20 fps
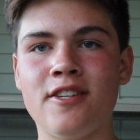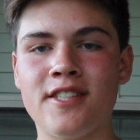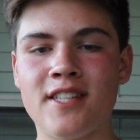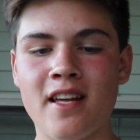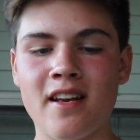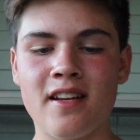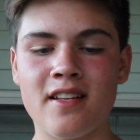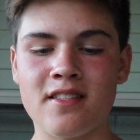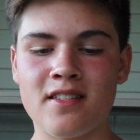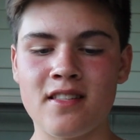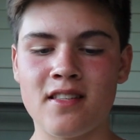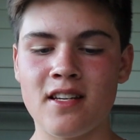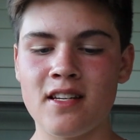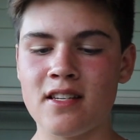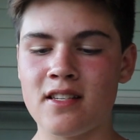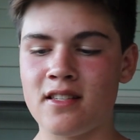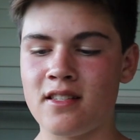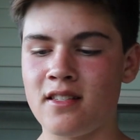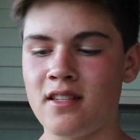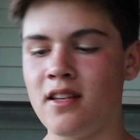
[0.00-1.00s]
settings in
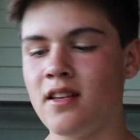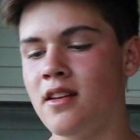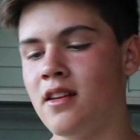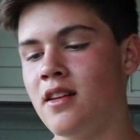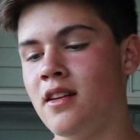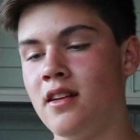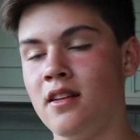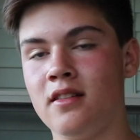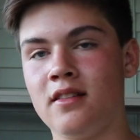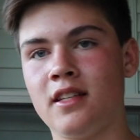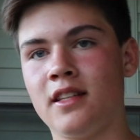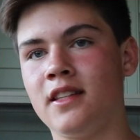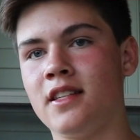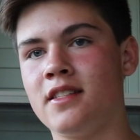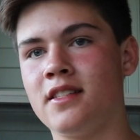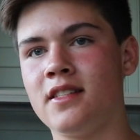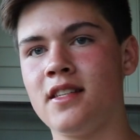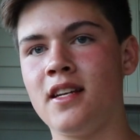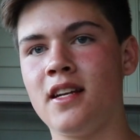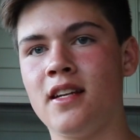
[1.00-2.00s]
this, that
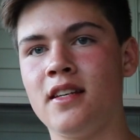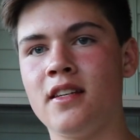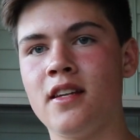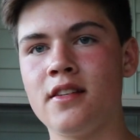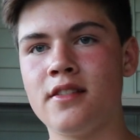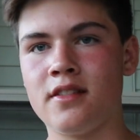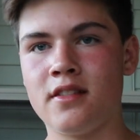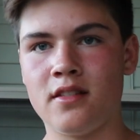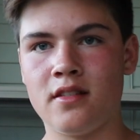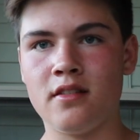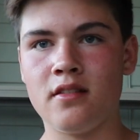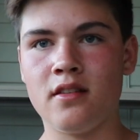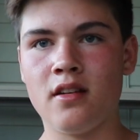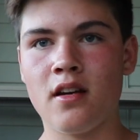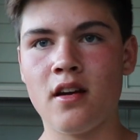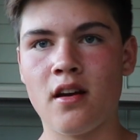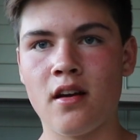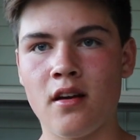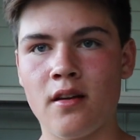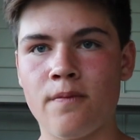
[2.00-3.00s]
this thing doesn't
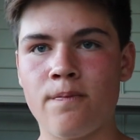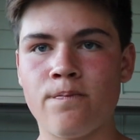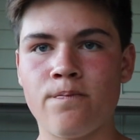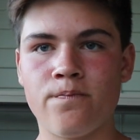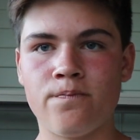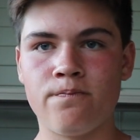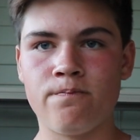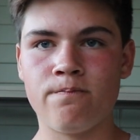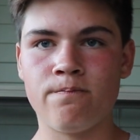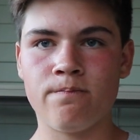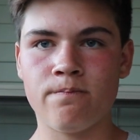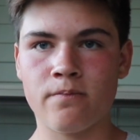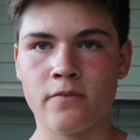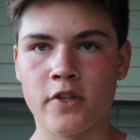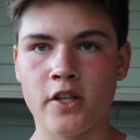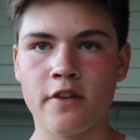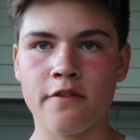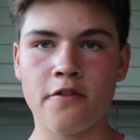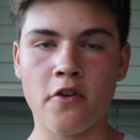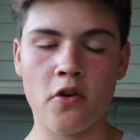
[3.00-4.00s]

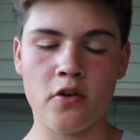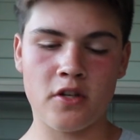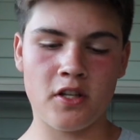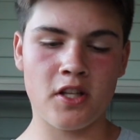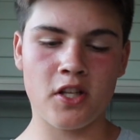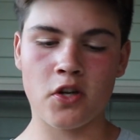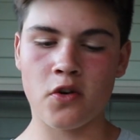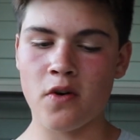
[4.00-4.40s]
fall into the